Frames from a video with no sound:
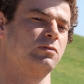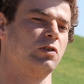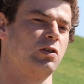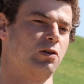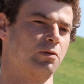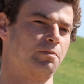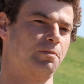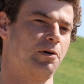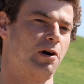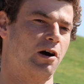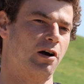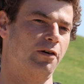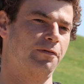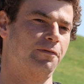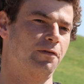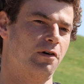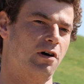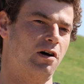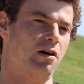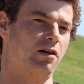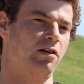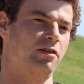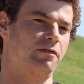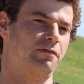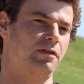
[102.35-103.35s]
Good
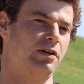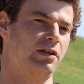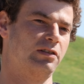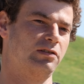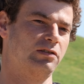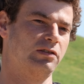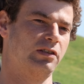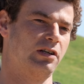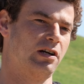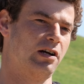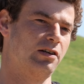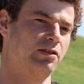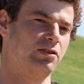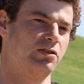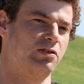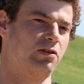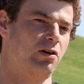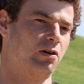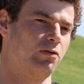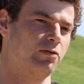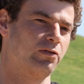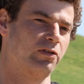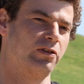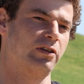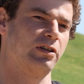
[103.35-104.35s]
profile of it, you know,
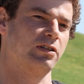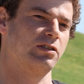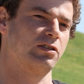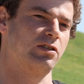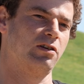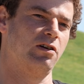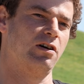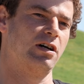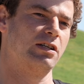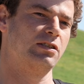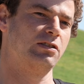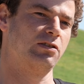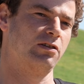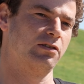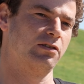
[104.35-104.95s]
strong thick sides